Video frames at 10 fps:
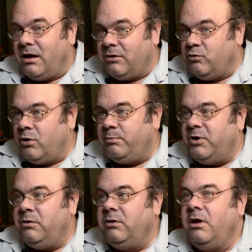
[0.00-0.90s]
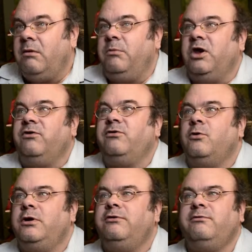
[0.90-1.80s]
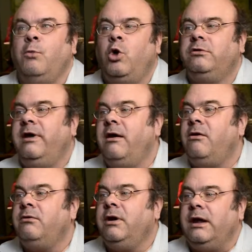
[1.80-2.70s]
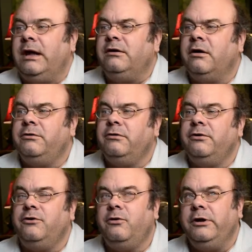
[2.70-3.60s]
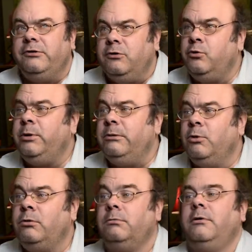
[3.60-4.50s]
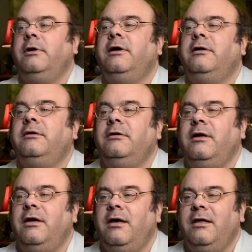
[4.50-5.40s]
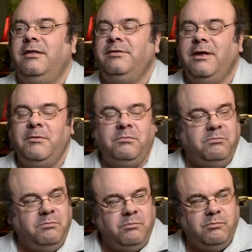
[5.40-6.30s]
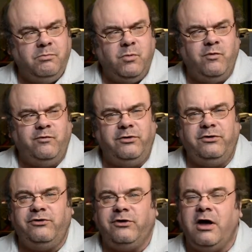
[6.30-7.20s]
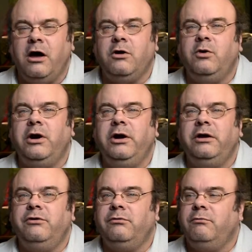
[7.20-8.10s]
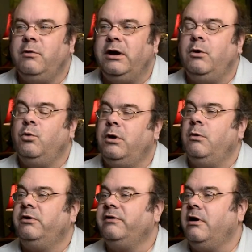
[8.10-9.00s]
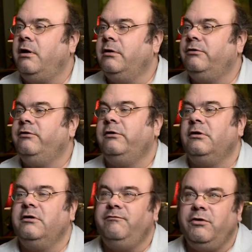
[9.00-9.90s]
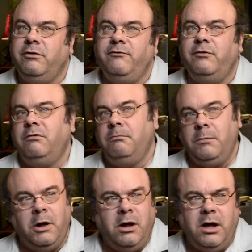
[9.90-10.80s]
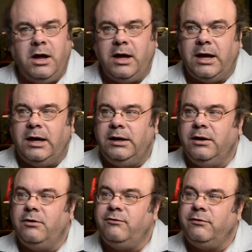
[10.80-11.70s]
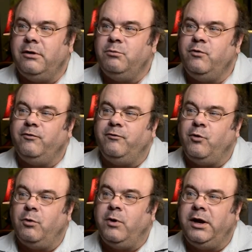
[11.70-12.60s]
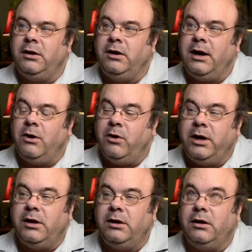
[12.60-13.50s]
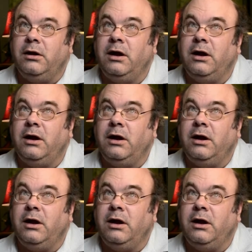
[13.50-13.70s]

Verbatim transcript: I grew up in uh, Minnesota, small town, 832 people, and uh, then moved to the Chicago area when I, where I went to college and lived there for eight years and then moved to Fort Wayne area in